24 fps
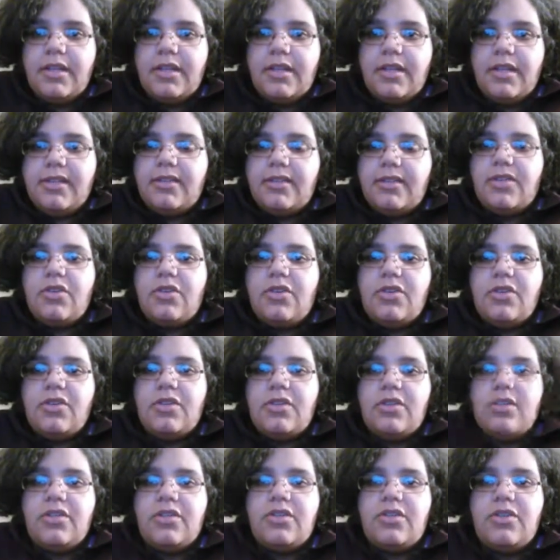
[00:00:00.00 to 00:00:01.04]
it's a
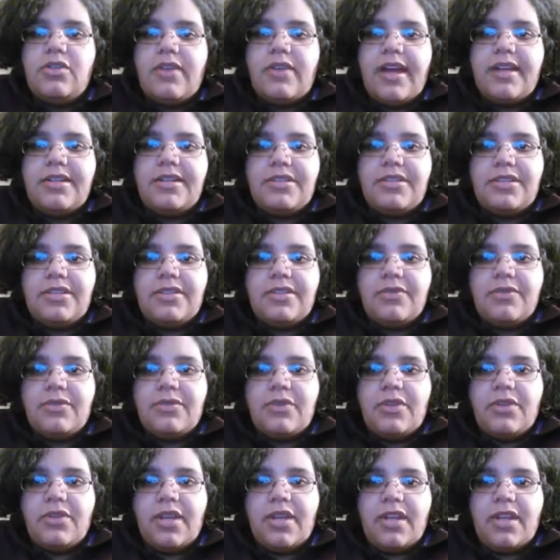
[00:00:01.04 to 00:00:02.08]
good strategy
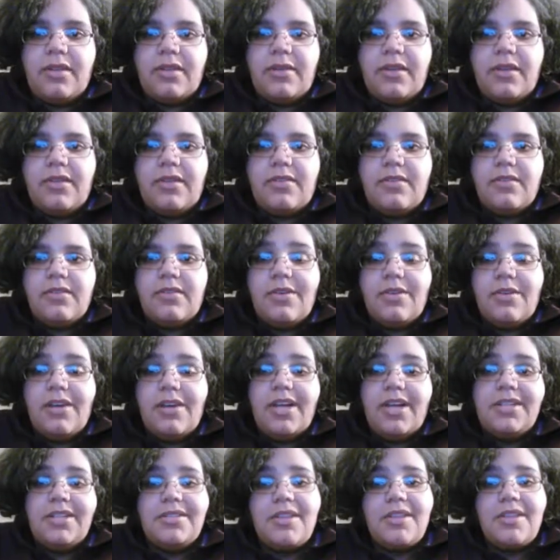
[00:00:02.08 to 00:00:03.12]
for like, because
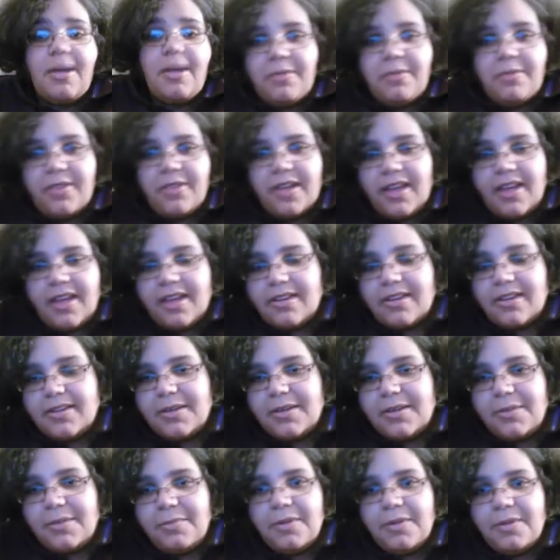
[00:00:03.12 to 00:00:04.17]
on top of that,
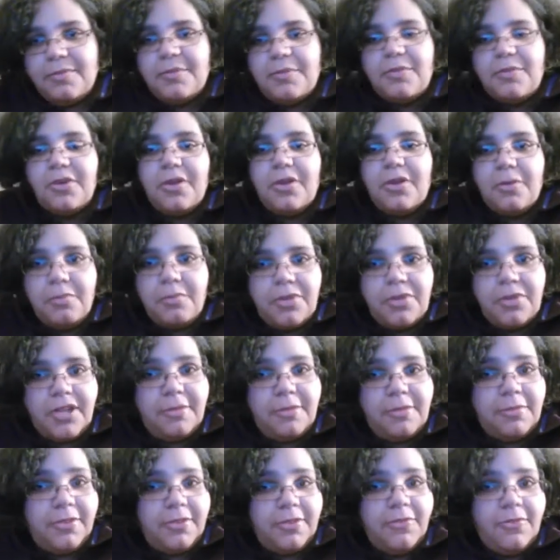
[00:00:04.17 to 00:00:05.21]
people would
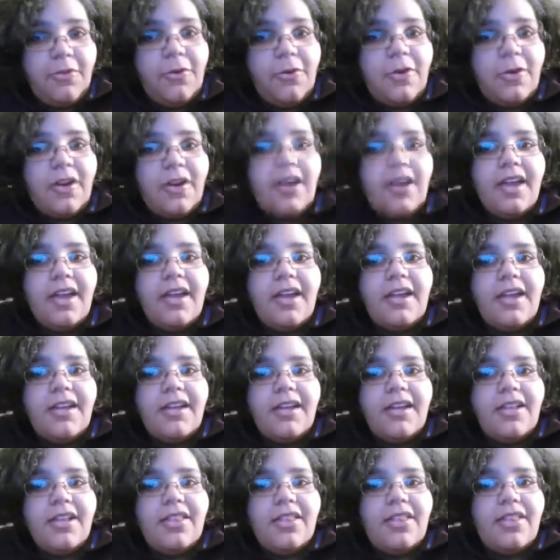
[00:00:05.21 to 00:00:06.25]
complain before
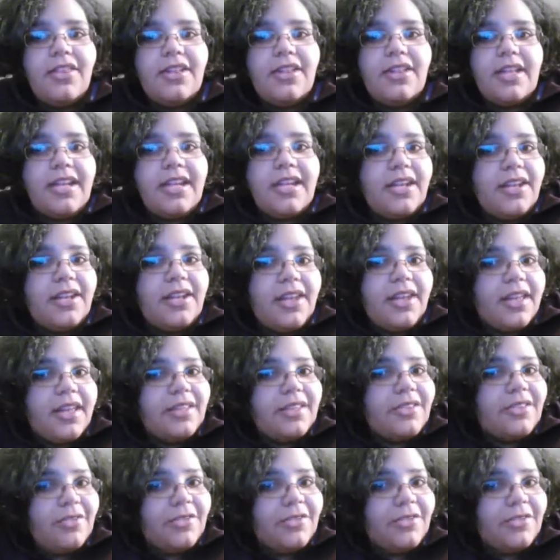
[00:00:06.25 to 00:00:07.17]
that they didn't like the